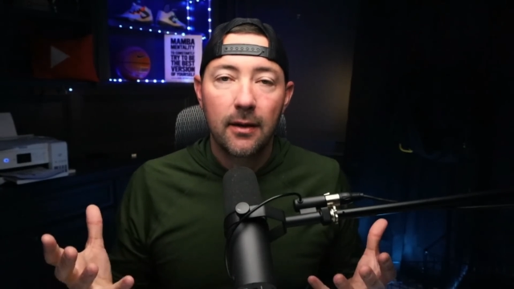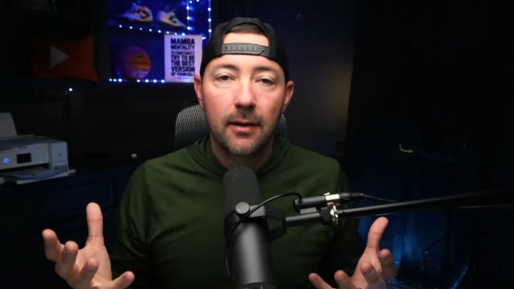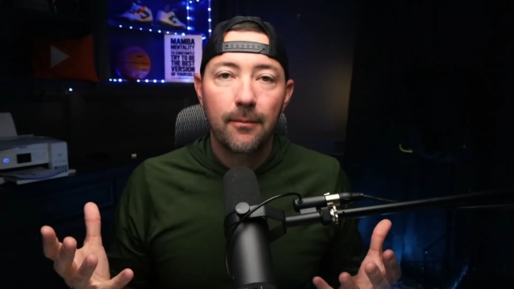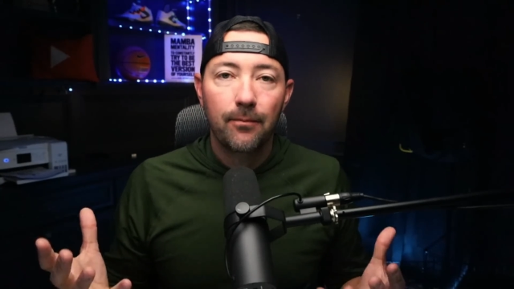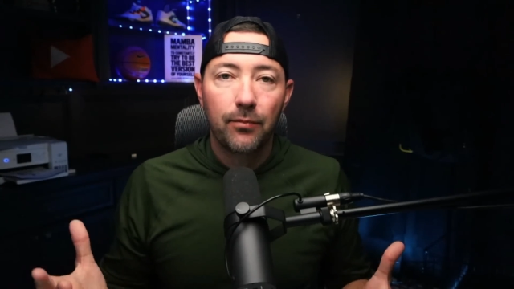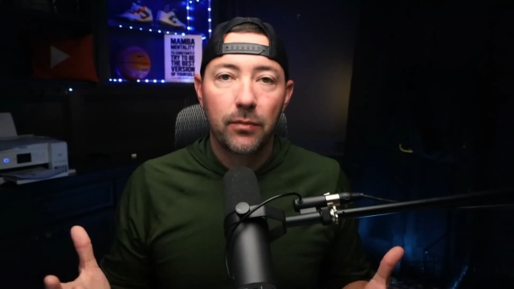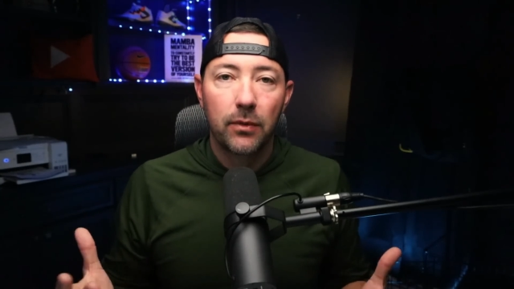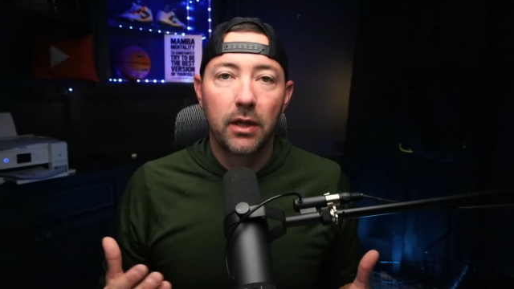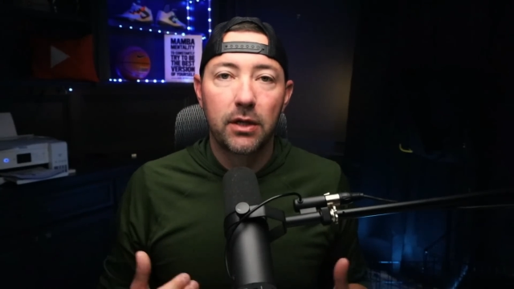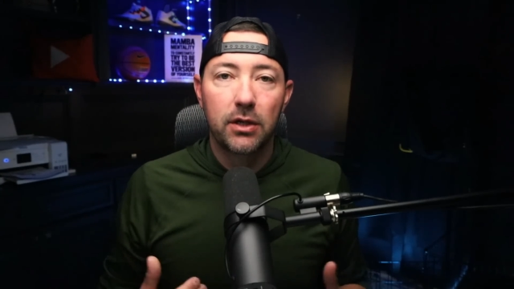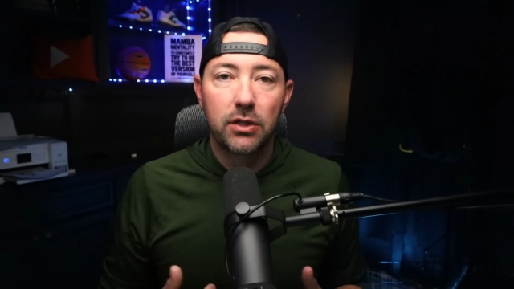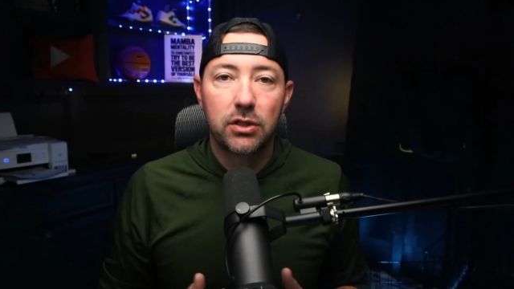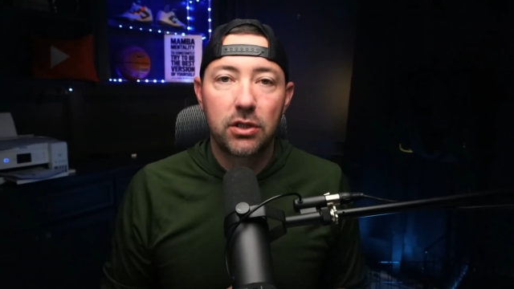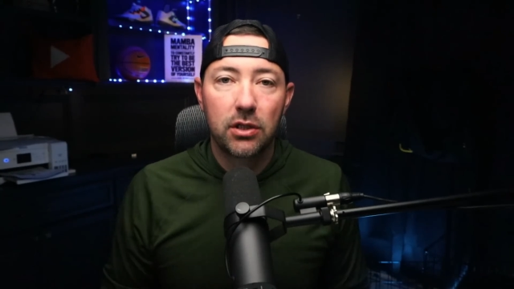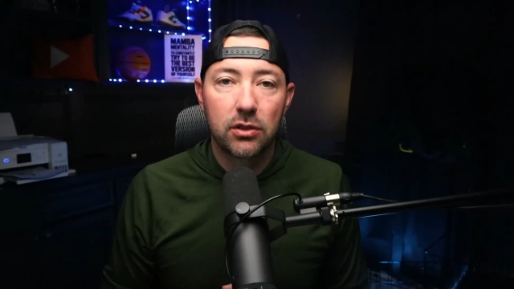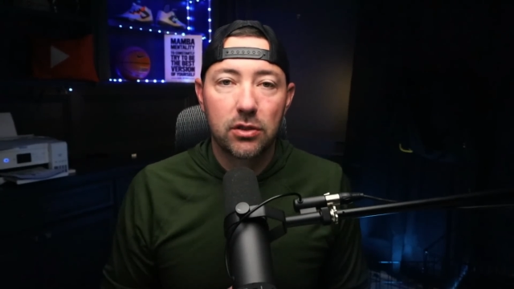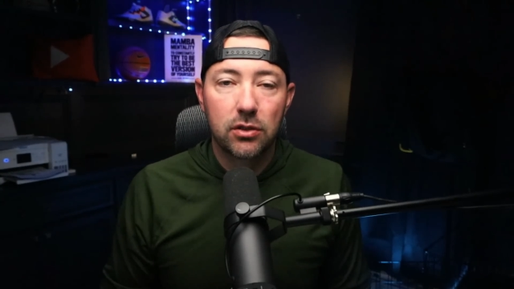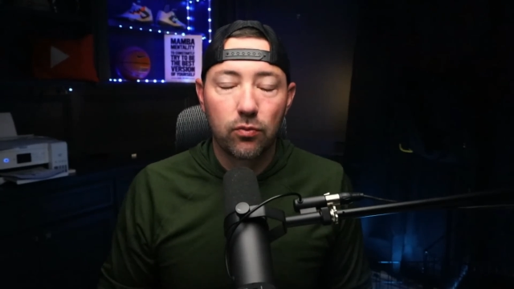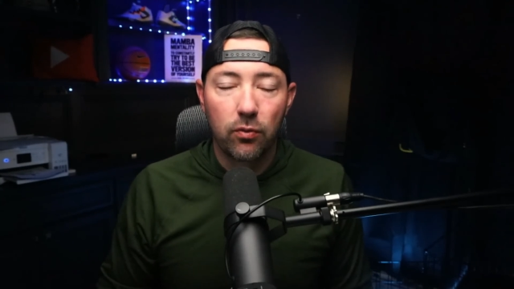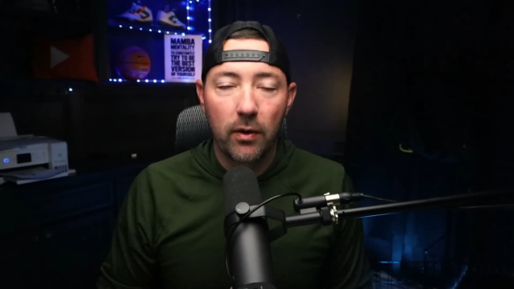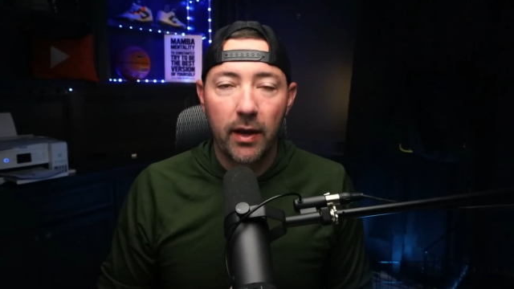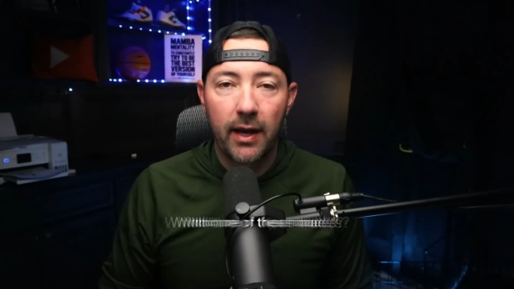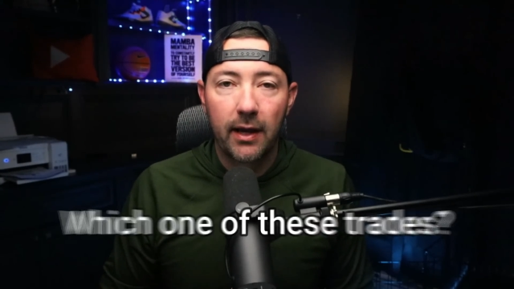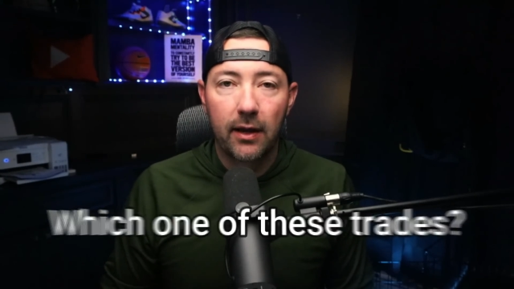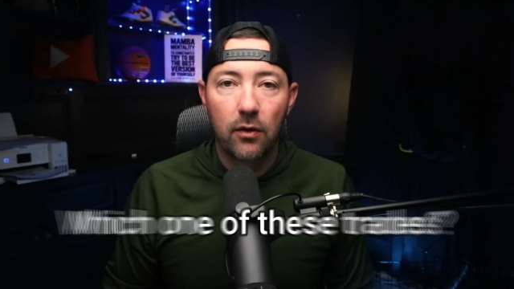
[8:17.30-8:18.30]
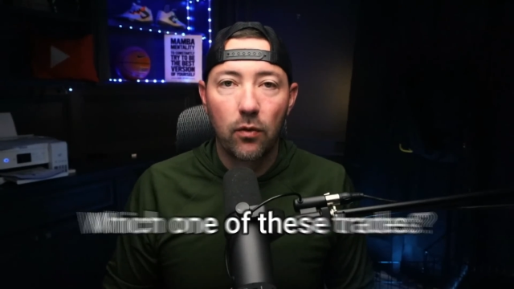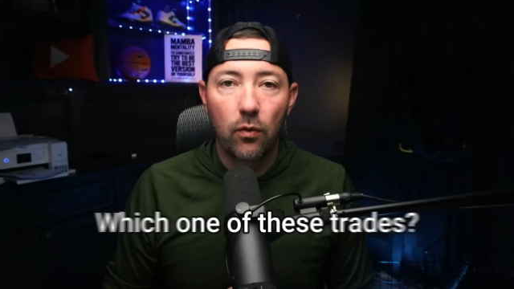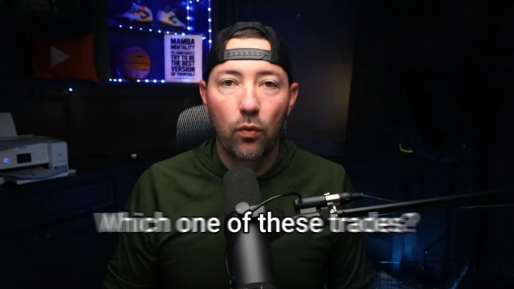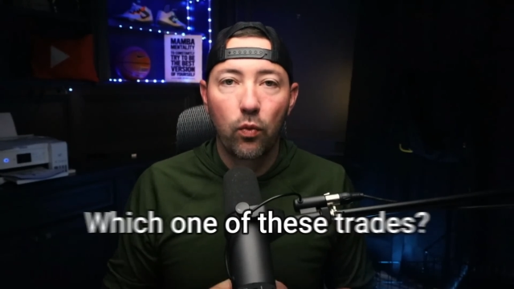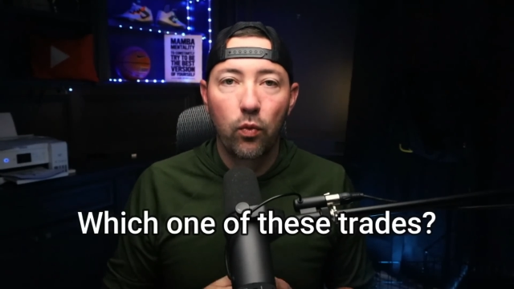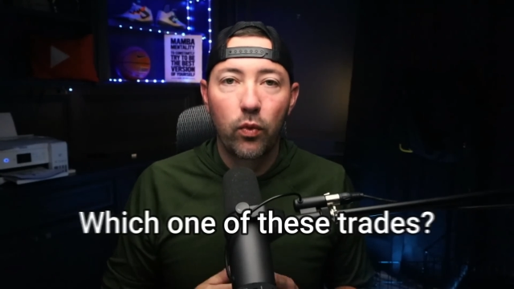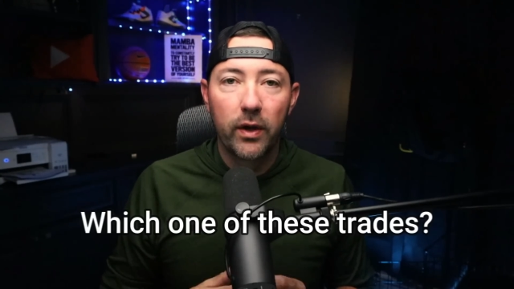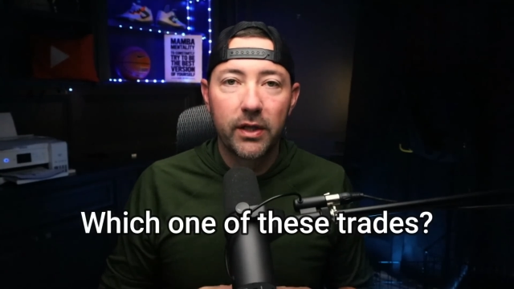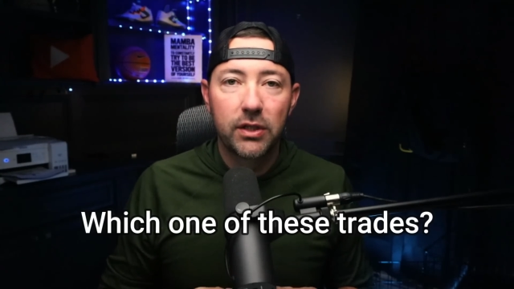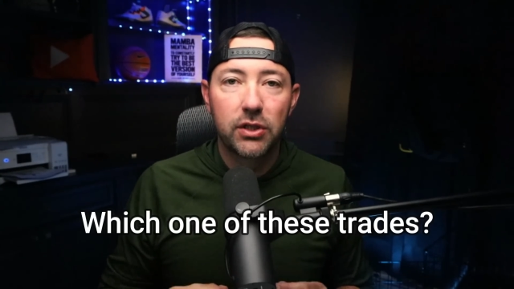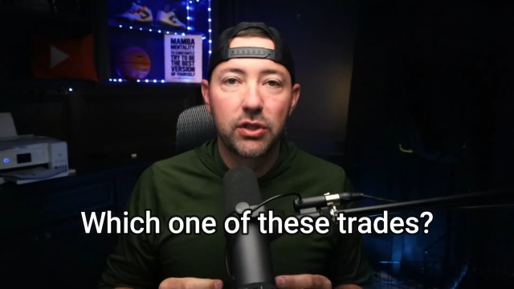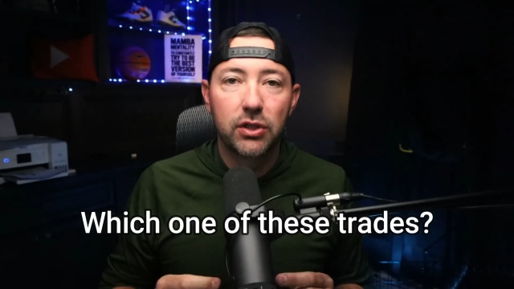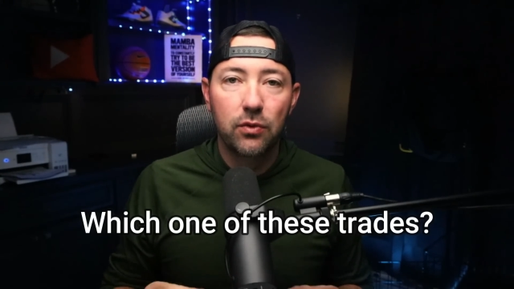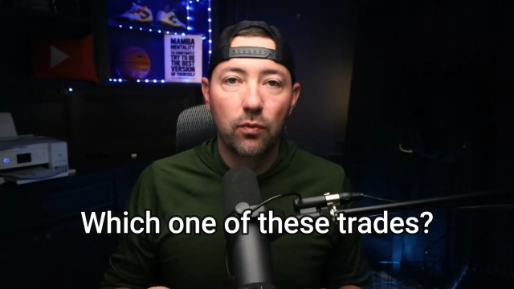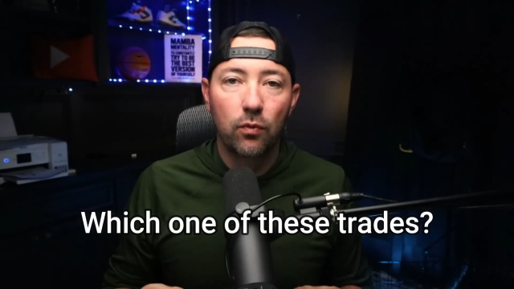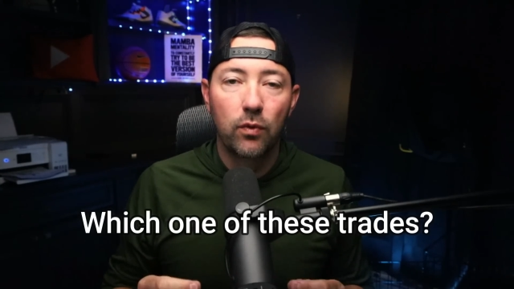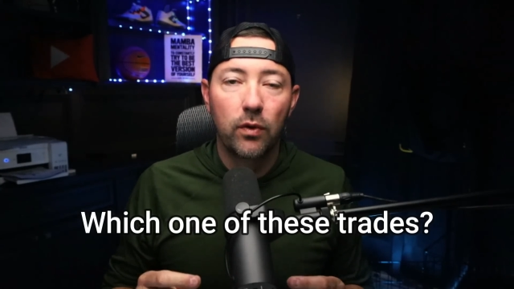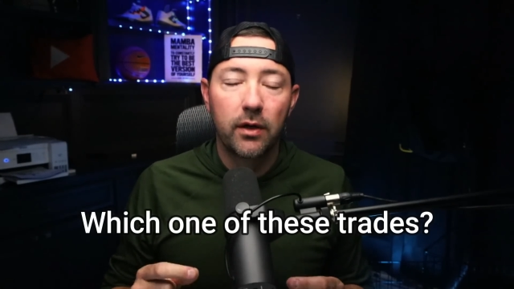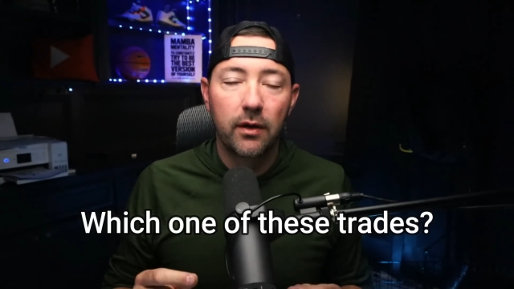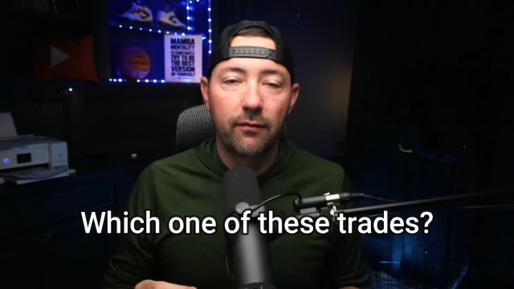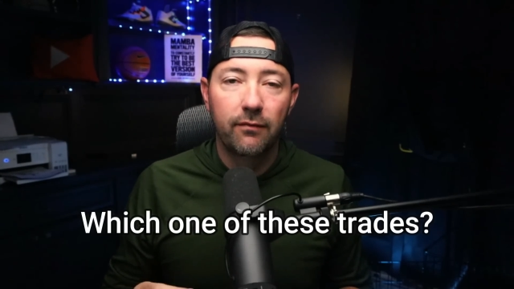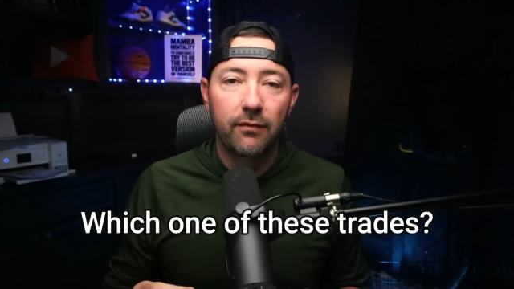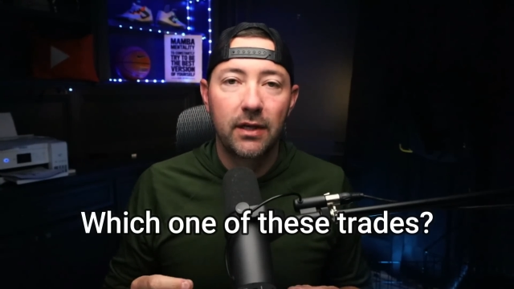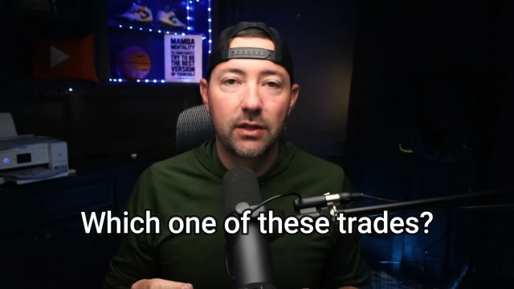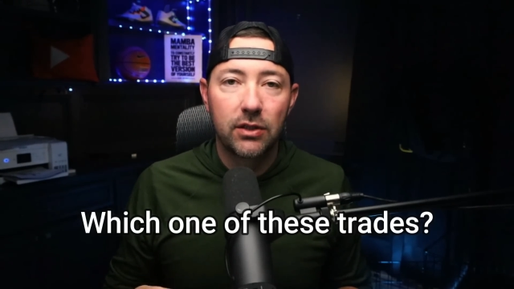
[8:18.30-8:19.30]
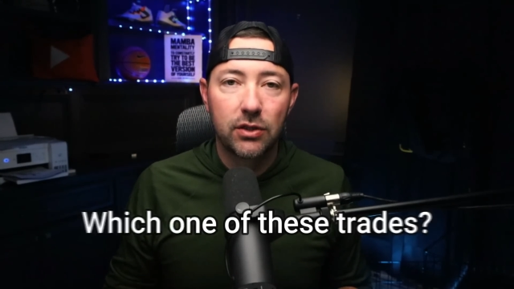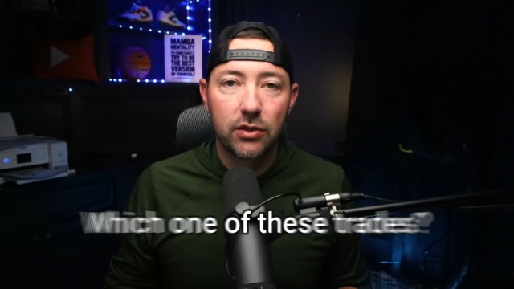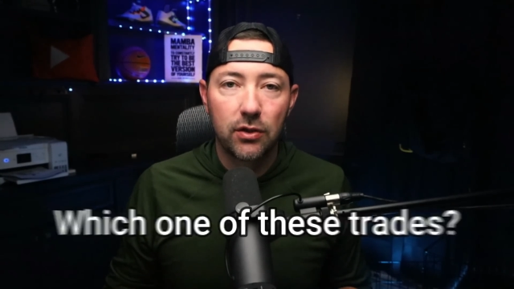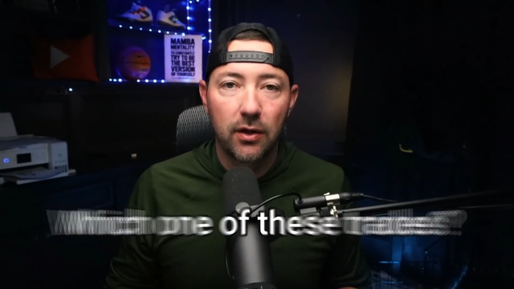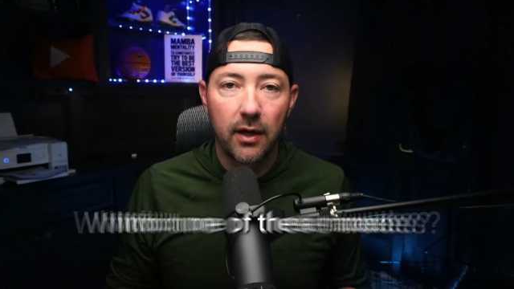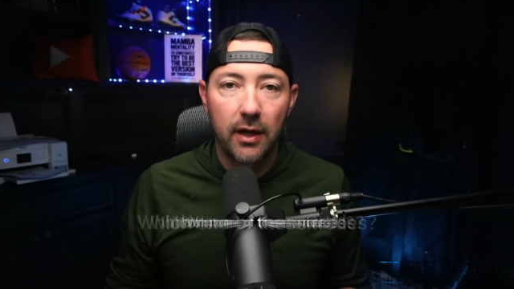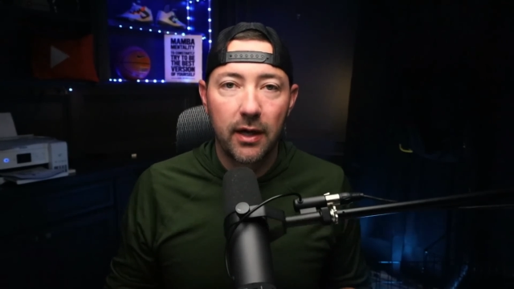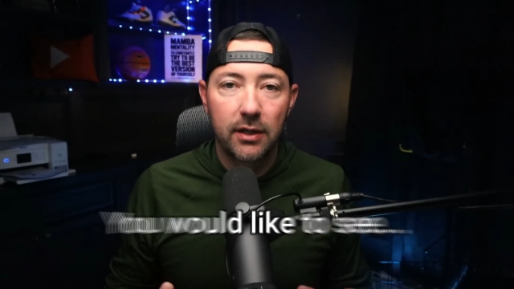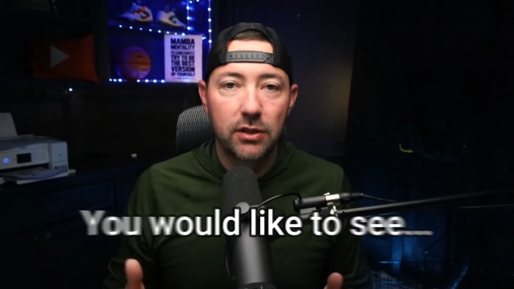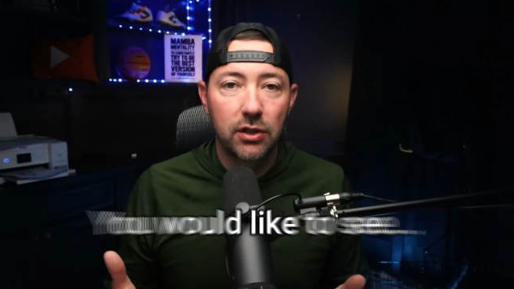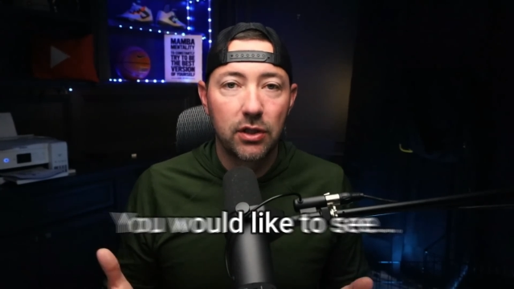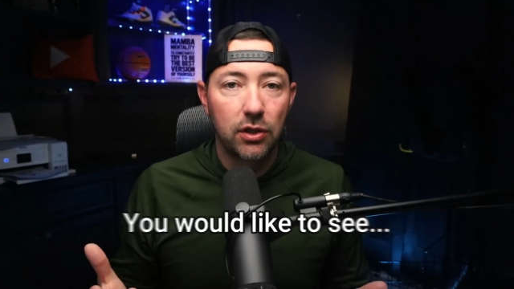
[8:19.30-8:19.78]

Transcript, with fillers: let's just rank which one of these trades